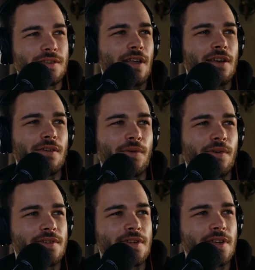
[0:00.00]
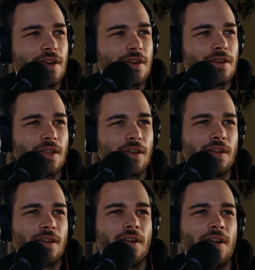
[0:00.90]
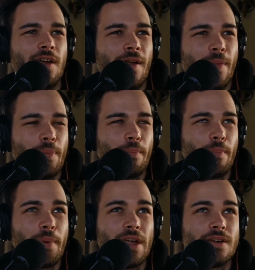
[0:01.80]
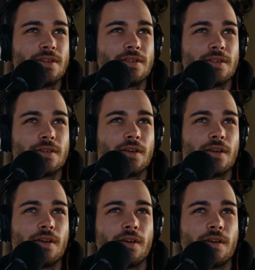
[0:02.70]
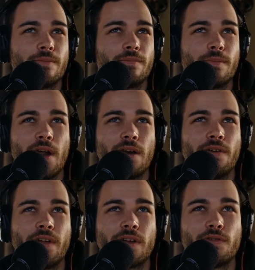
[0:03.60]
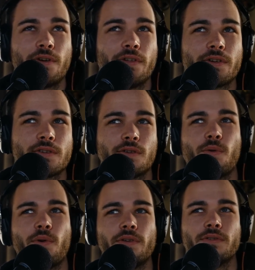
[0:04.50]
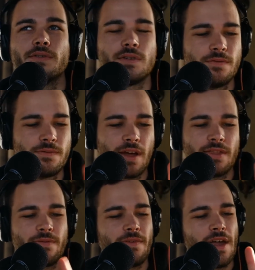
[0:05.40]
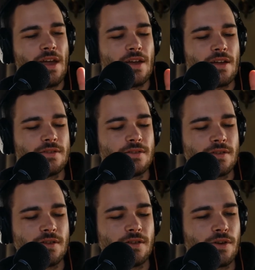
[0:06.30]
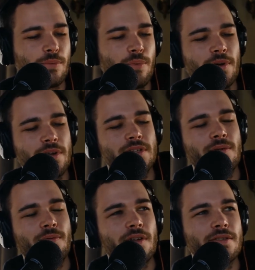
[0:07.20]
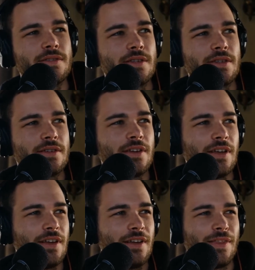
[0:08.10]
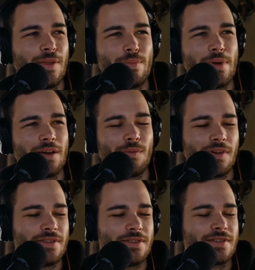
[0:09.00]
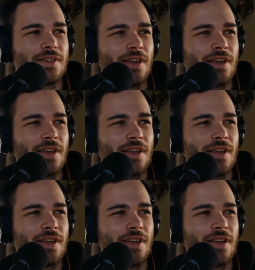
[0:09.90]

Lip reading: And then, of course, you get into the paint, I don't know, like acrylics or oils, and you've got the fans and the little pointy ones and the big ones.